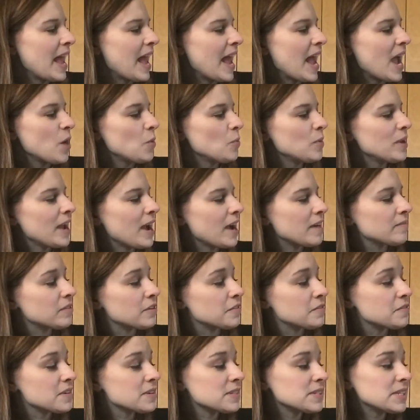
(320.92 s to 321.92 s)
And we have a
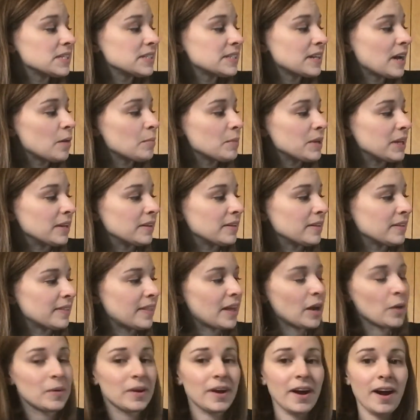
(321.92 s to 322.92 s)
fuzzy tummy
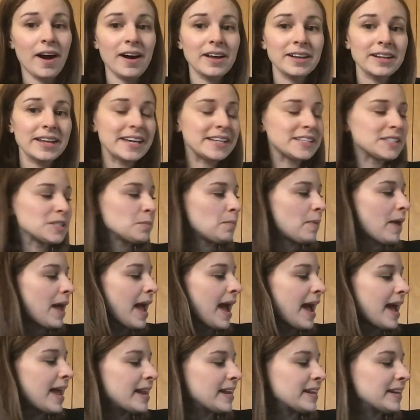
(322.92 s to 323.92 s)
that we all like to
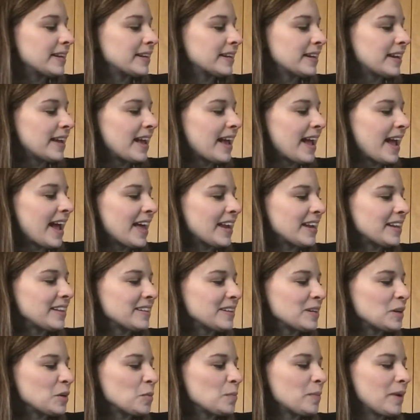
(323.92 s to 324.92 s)
pat and a
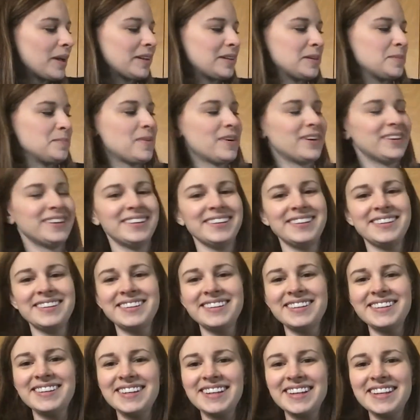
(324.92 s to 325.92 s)
little belly button
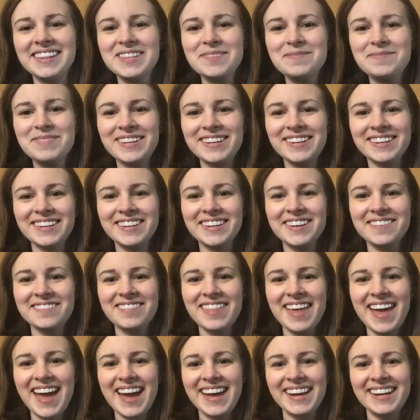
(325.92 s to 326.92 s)
in the middle of
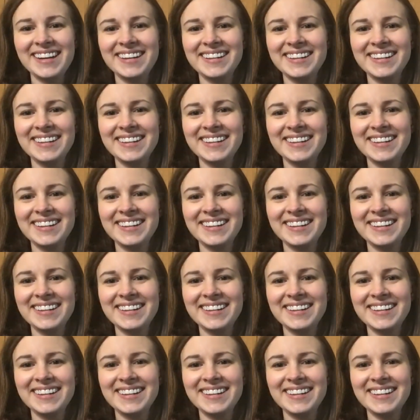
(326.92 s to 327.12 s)
that.